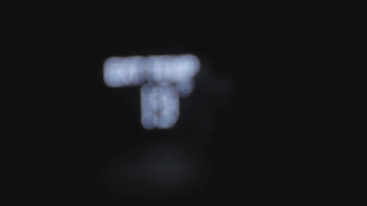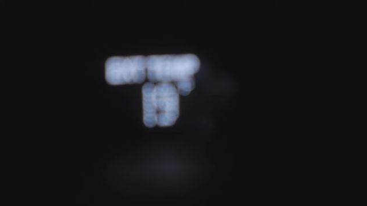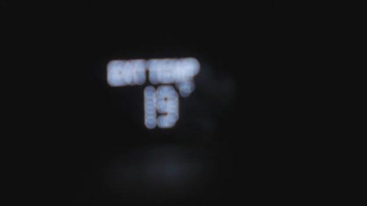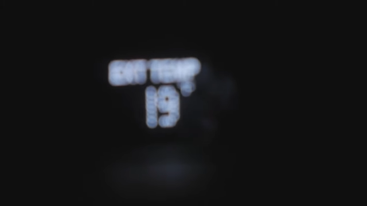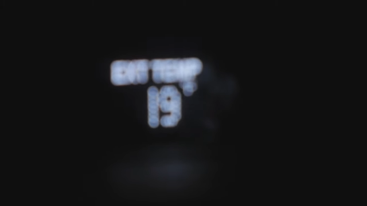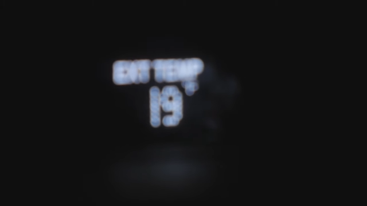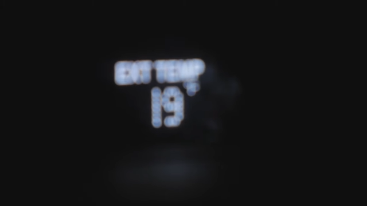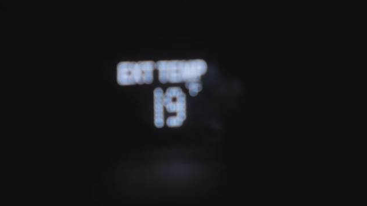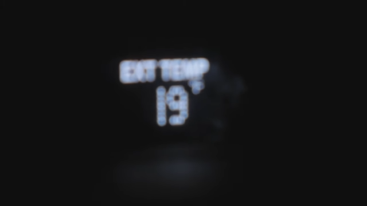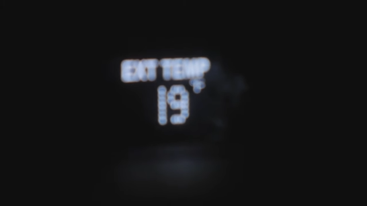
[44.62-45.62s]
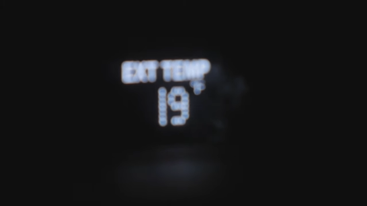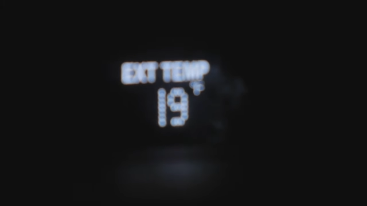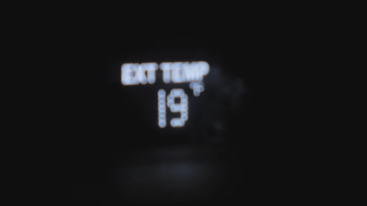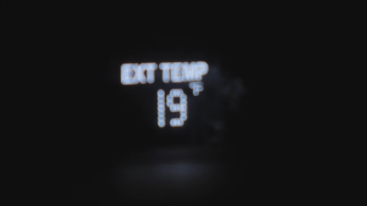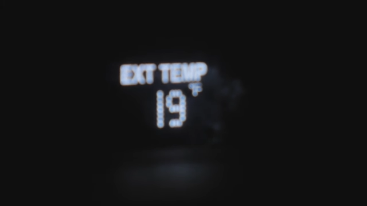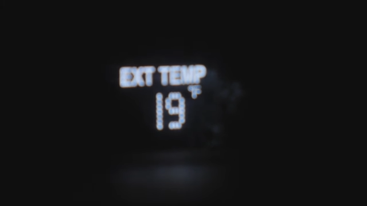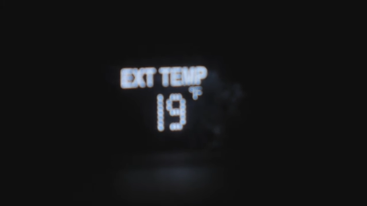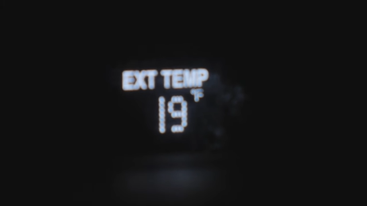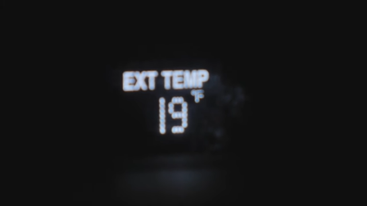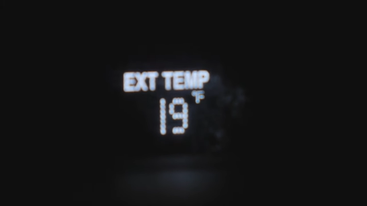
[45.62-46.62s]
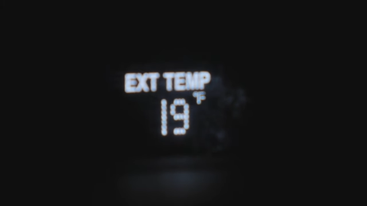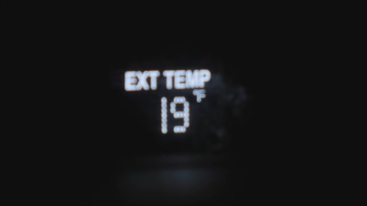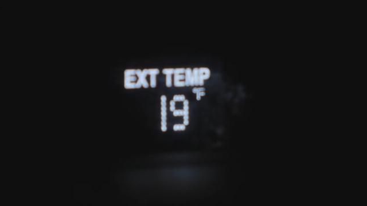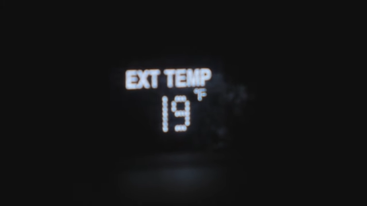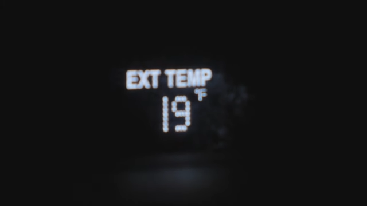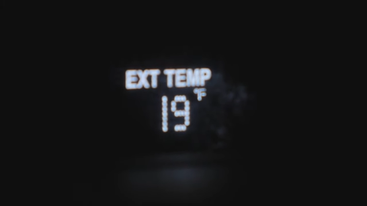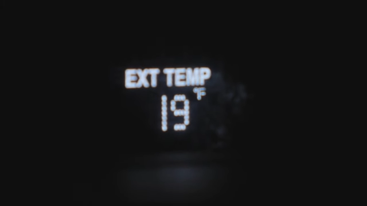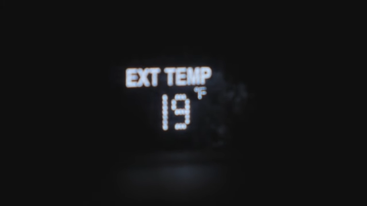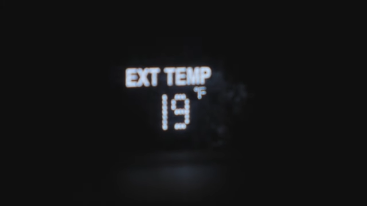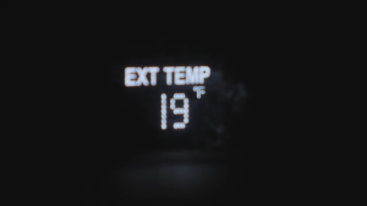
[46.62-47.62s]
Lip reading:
No face is visible, so there are no lips to read.